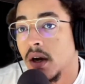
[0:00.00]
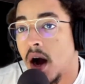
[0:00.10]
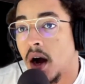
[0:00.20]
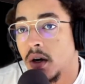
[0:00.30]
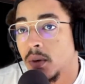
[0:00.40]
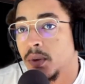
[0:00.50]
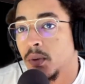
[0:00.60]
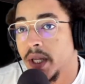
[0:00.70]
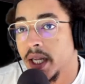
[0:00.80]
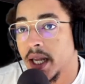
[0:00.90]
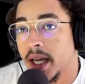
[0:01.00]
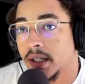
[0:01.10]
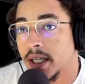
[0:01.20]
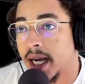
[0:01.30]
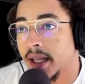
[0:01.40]
Horrible
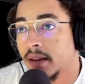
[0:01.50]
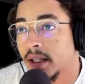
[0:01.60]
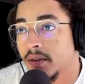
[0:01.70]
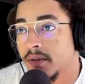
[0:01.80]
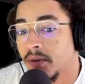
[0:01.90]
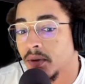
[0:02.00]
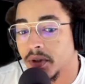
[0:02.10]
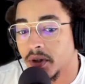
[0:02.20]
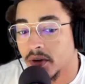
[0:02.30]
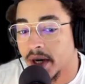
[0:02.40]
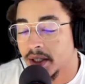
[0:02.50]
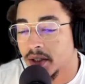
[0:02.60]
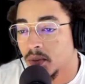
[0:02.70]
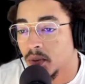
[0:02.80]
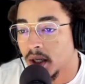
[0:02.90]
weekend, I think, for the
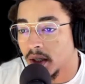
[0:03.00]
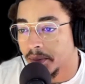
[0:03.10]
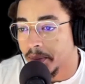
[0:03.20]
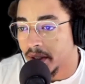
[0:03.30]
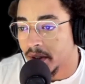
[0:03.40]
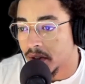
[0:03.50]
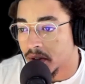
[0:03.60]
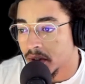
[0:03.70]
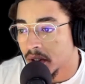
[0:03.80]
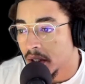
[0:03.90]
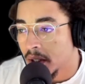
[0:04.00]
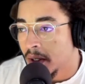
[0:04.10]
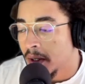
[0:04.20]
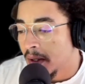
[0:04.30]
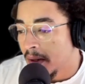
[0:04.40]
greater world because
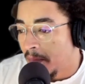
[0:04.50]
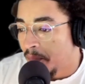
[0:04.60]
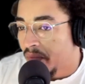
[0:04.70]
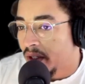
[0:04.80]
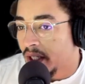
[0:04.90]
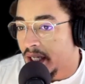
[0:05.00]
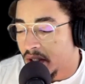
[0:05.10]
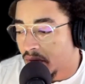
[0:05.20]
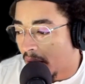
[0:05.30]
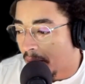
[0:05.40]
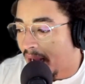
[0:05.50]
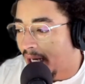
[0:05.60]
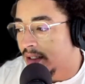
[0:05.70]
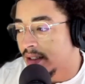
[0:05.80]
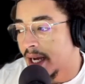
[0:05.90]
the Israel
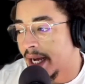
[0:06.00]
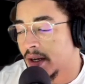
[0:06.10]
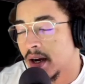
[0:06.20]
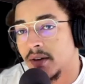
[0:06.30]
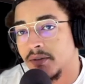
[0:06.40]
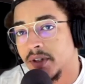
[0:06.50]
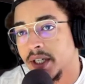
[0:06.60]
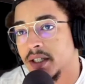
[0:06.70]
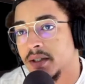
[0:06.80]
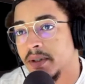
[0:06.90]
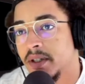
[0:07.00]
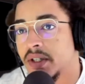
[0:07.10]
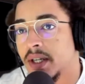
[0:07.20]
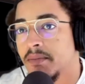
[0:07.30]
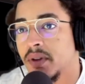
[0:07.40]
Palestine conflict has been
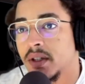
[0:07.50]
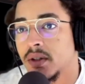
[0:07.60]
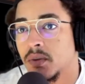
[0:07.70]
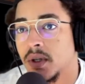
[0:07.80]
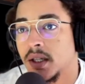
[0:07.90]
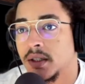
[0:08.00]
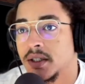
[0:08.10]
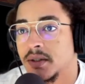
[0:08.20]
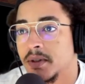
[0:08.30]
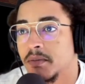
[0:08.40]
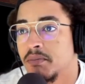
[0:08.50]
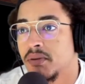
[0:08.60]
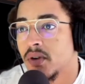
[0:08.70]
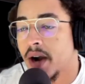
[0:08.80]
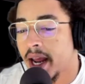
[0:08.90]
something the world has been
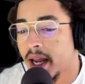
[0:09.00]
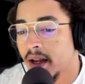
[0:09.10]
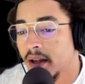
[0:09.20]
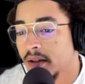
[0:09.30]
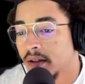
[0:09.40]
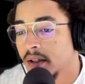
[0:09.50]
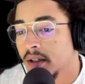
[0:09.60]
praying